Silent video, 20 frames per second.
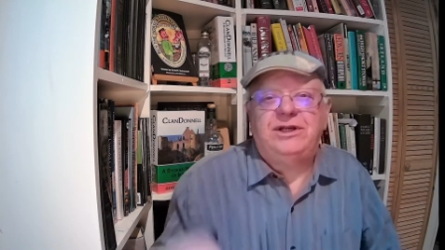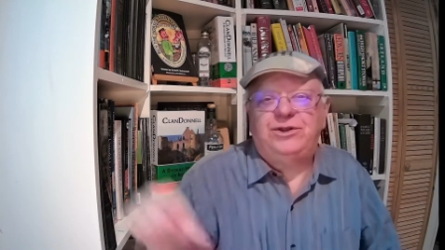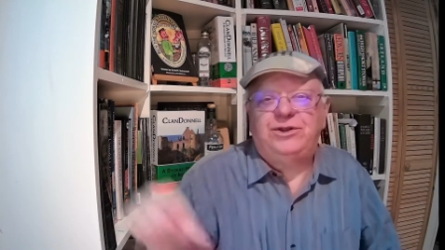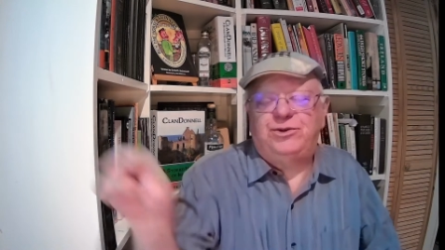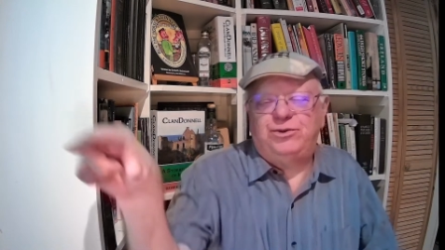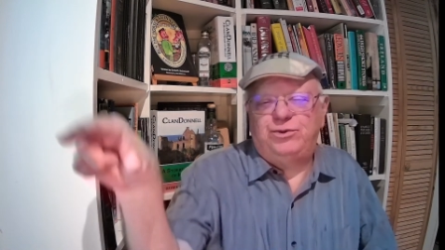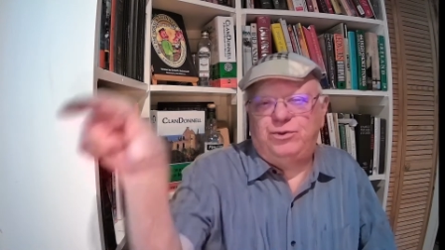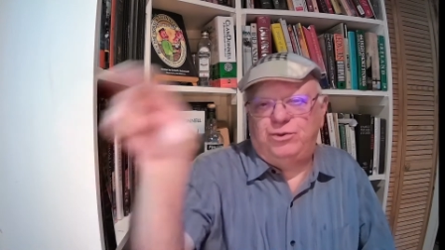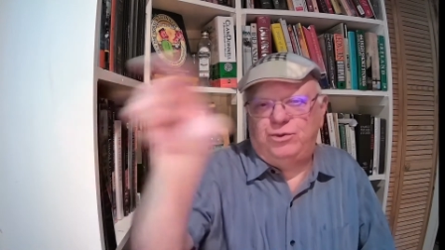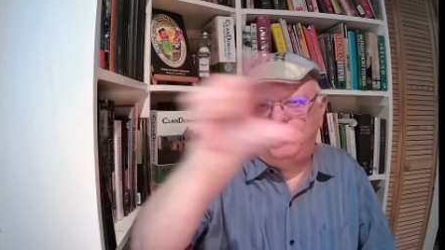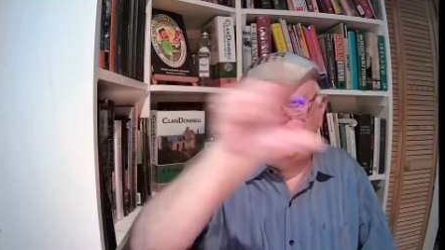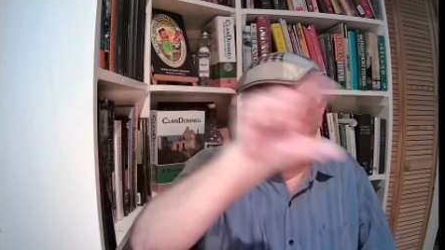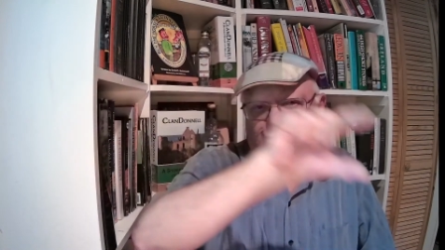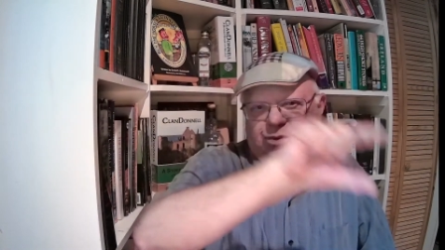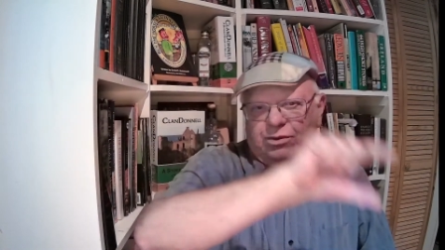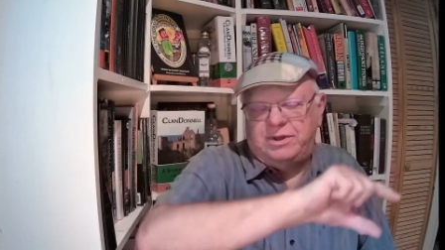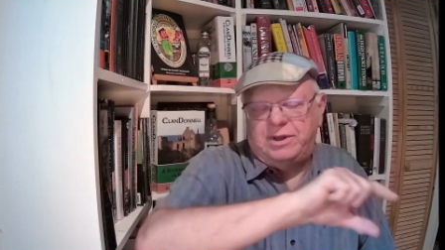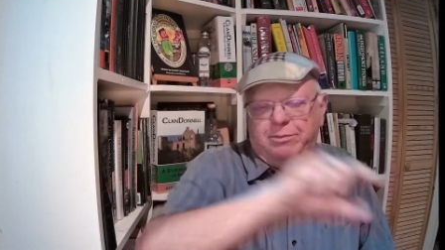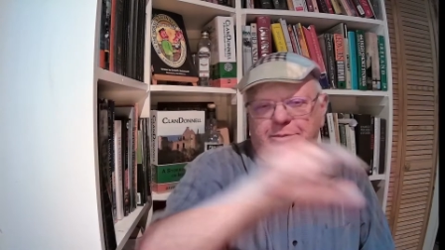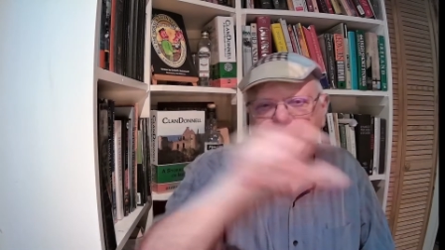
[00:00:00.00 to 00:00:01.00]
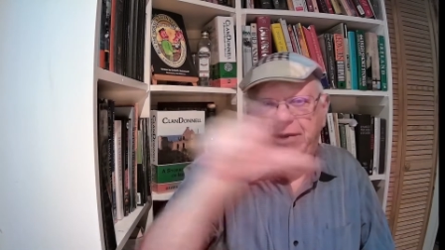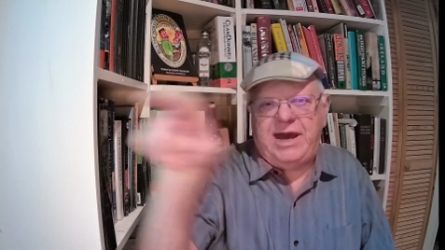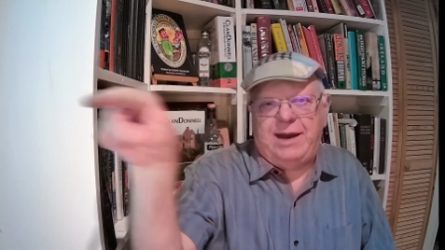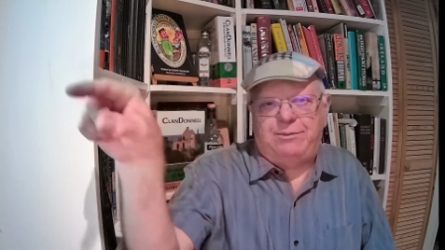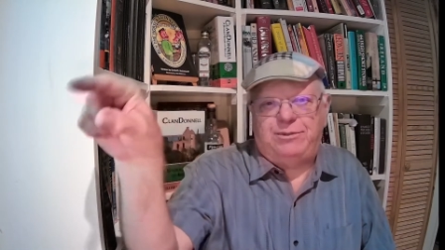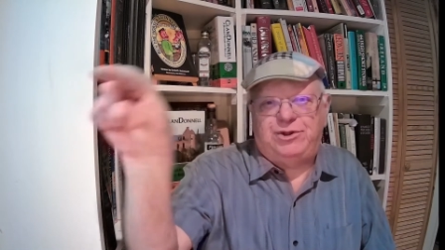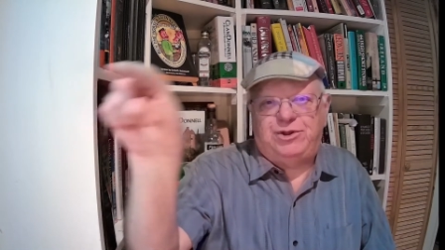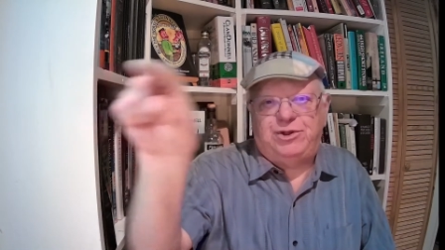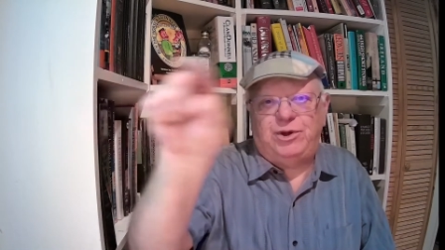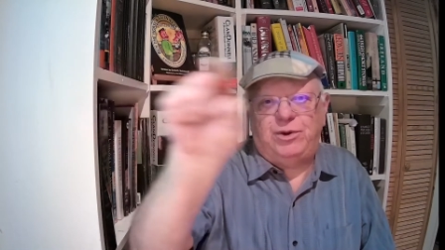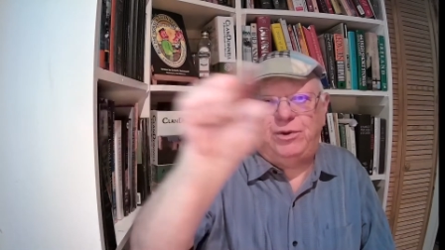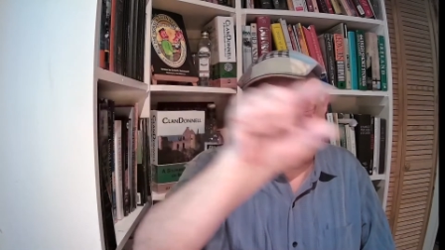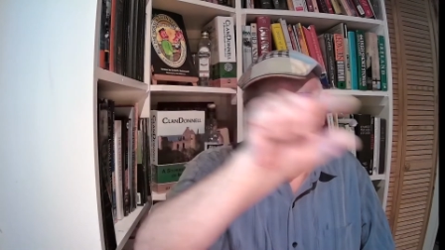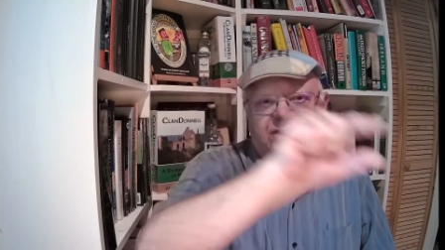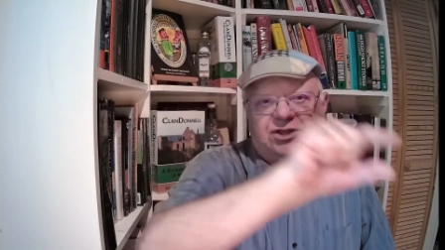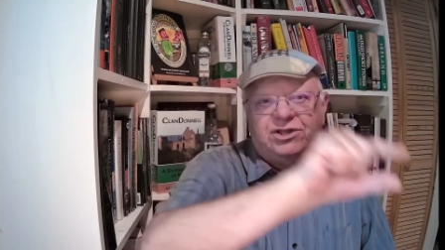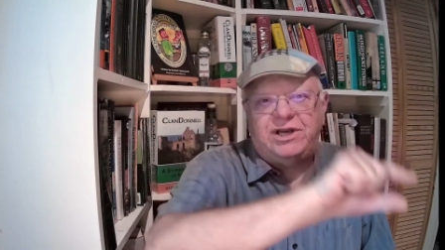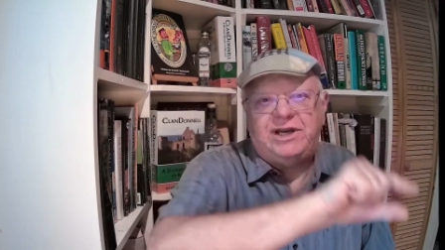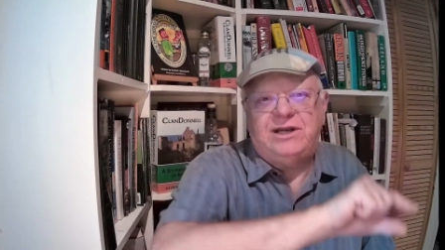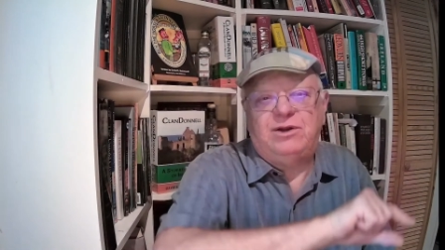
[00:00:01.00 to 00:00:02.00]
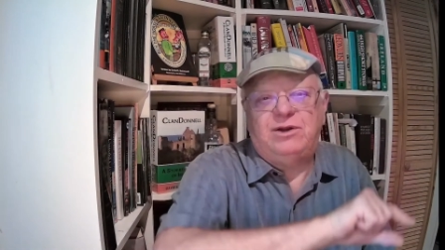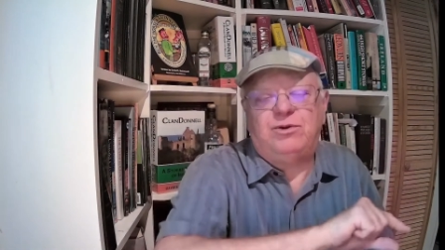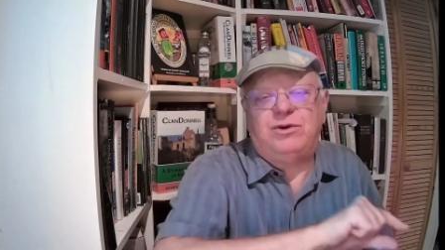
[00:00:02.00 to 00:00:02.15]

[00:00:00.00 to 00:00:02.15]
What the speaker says: he drew a map showing the St.